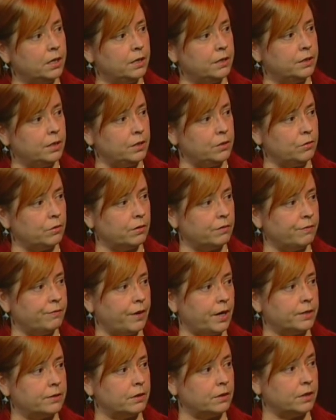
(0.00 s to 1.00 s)
that you can
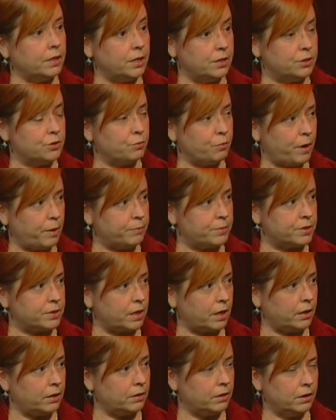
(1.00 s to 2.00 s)
find on his
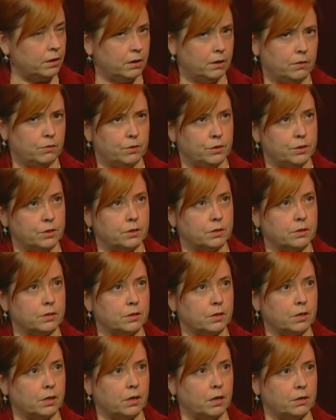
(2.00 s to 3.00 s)
website, which is
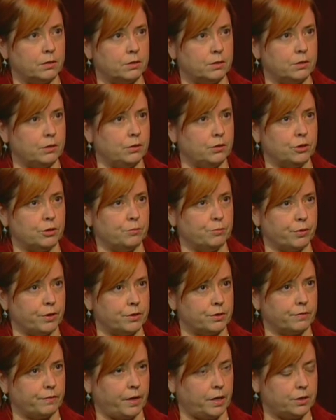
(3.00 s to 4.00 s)

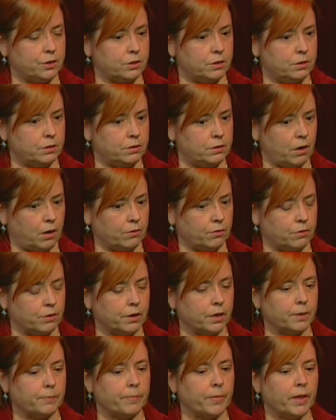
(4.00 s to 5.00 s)

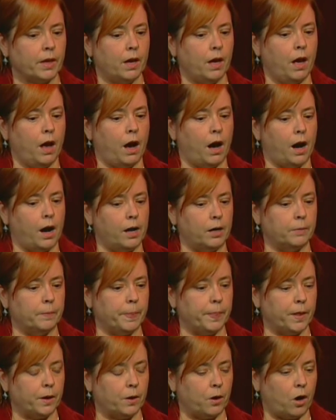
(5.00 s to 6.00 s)
constitutionpreservation.org.
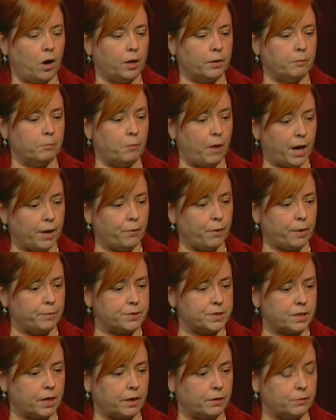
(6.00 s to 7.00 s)
On my
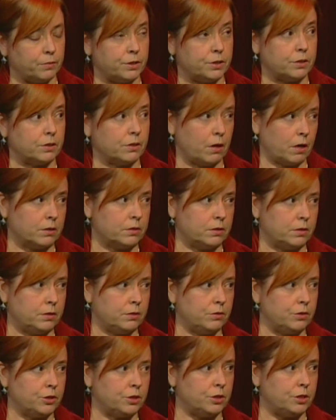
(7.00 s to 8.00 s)
website, which is
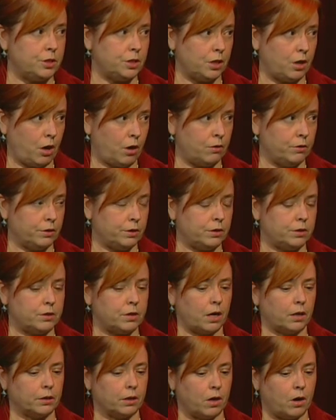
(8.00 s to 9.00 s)

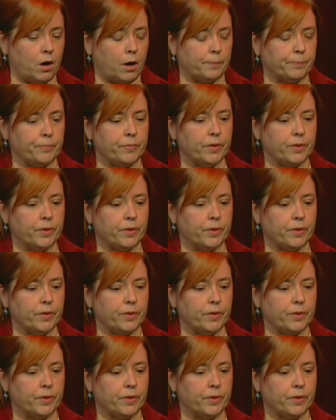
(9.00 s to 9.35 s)
constitutiondecoded.com,